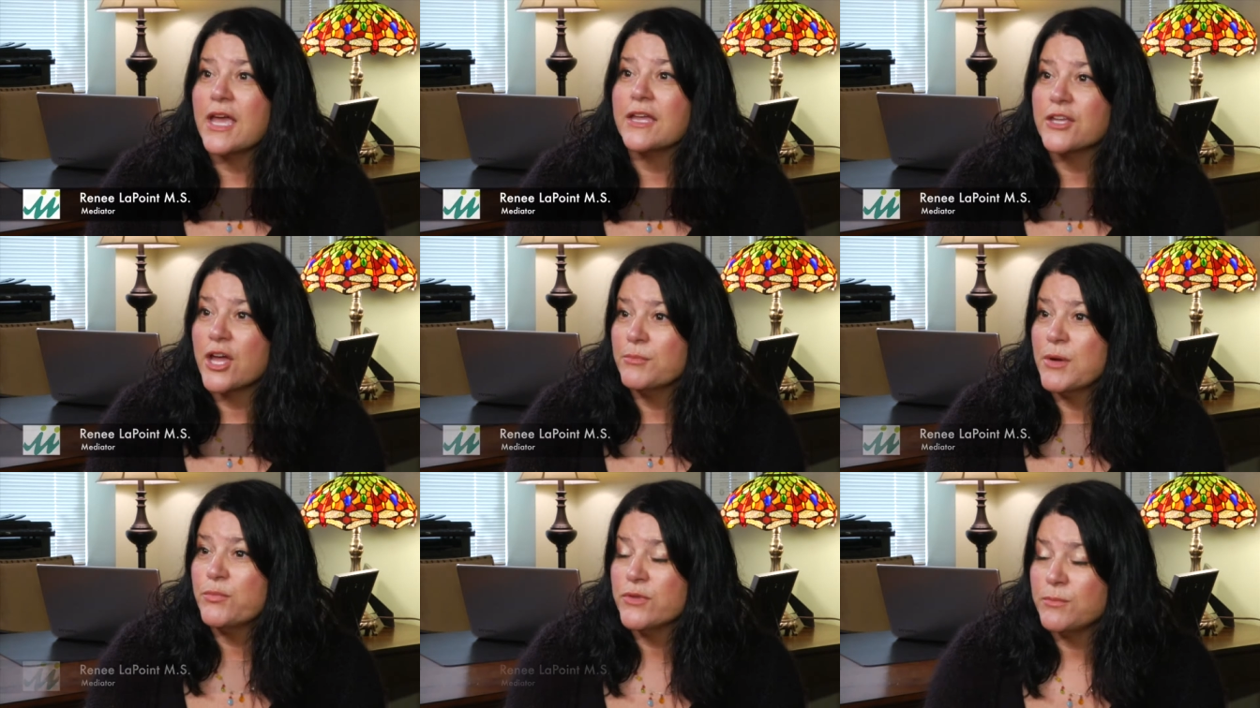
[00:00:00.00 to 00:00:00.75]
and
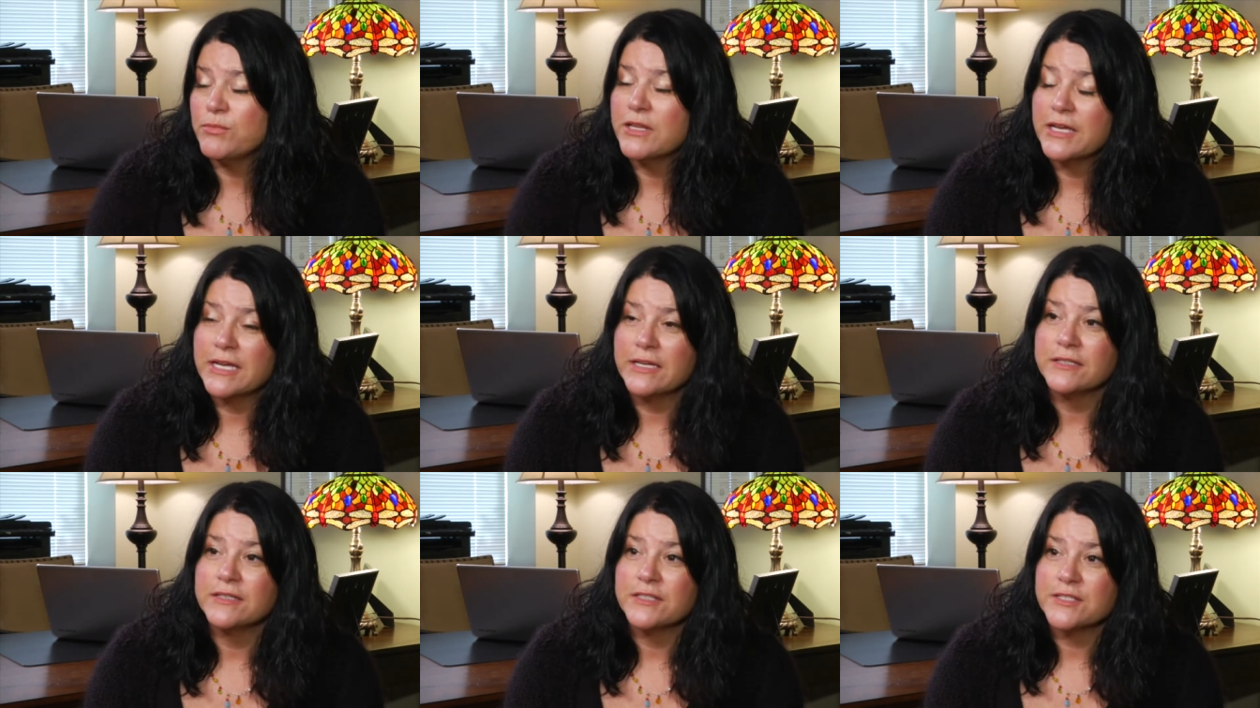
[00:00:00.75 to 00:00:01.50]
come up with a
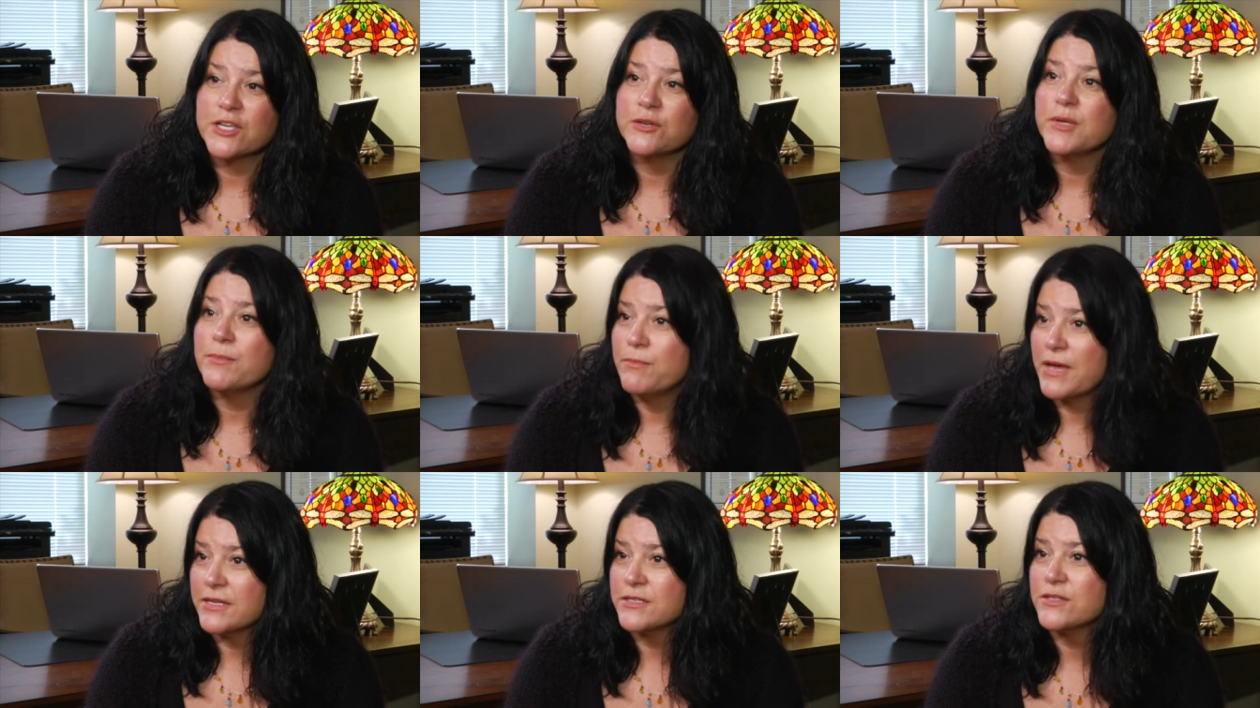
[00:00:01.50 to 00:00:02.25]
plan that's going to be
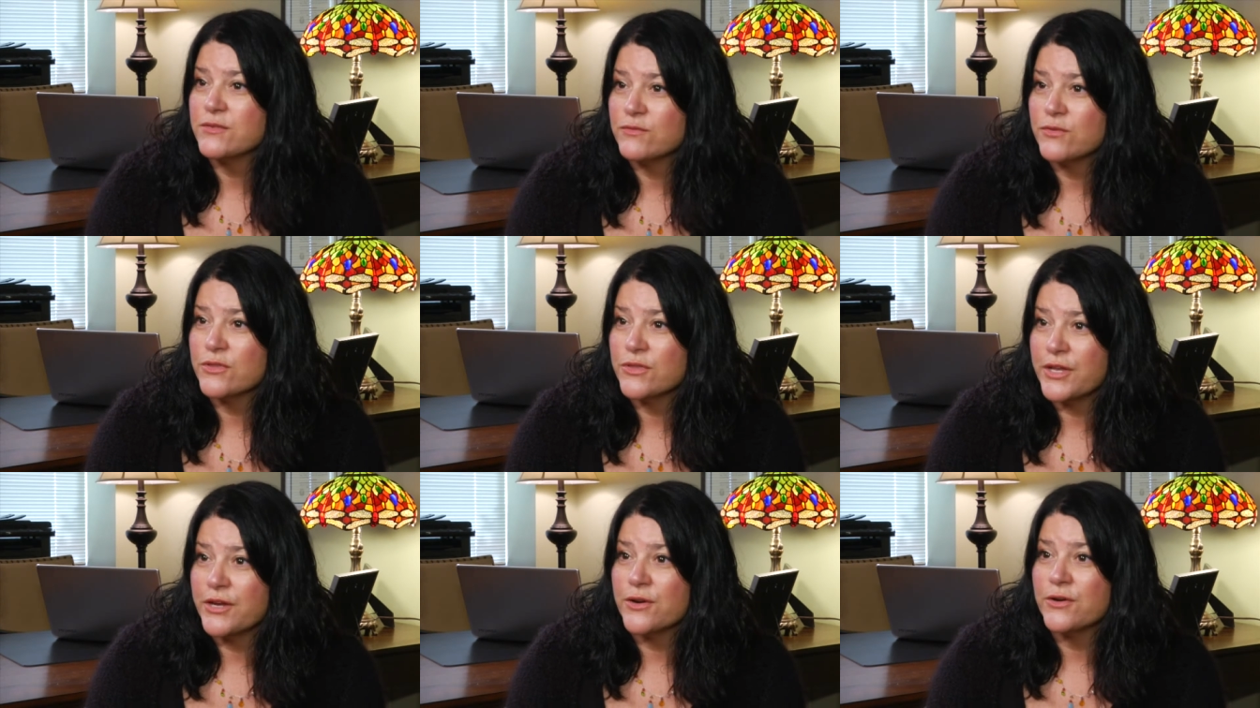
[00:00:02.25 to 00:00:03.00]
best for
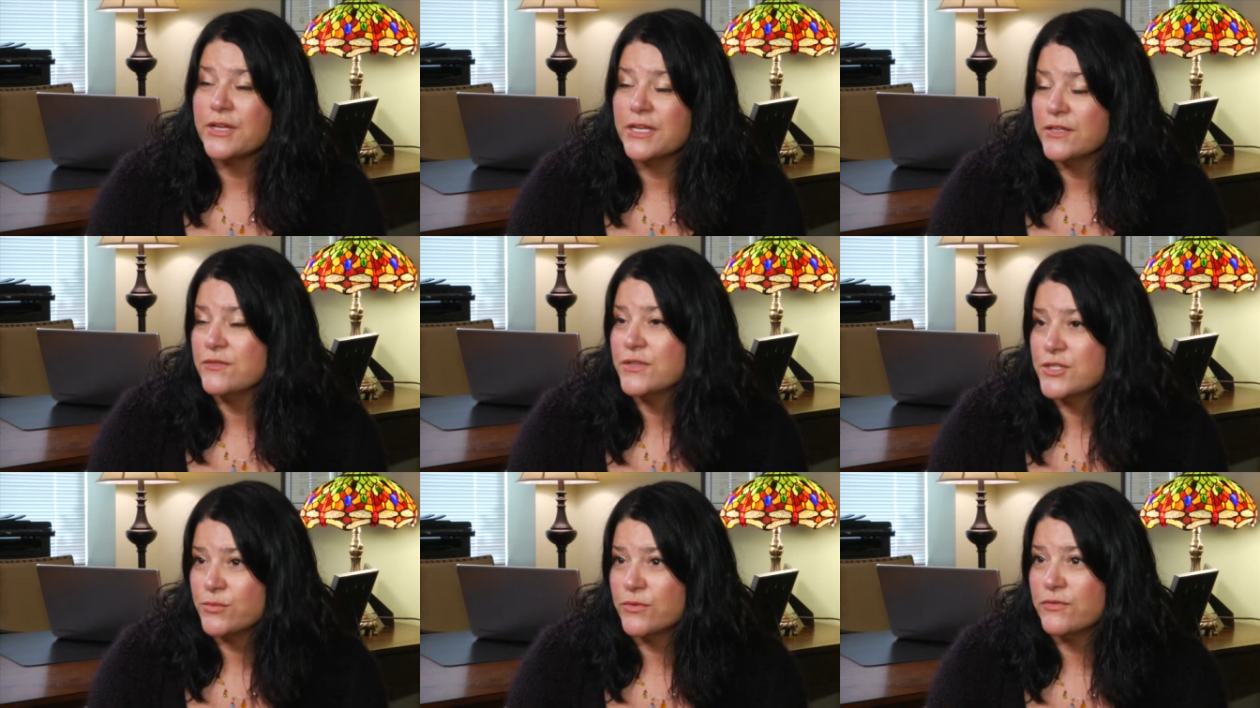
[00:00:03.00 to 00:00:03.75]
their
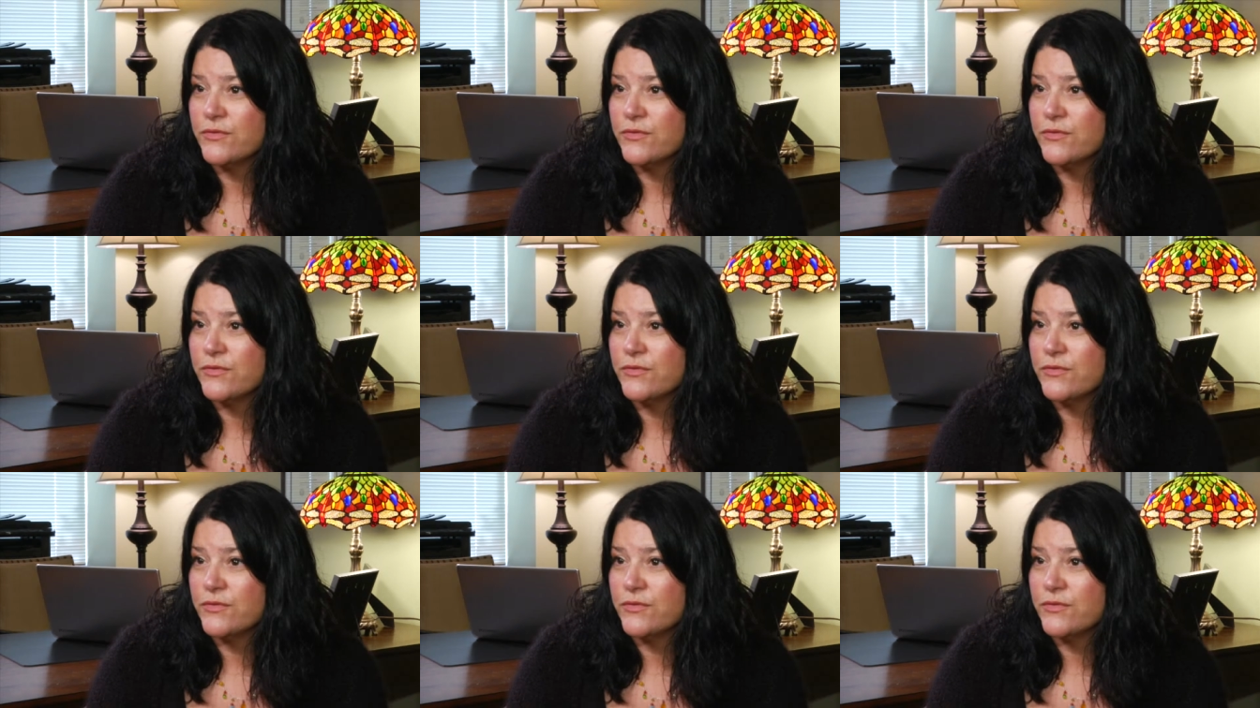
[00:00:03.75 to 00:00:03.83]
individual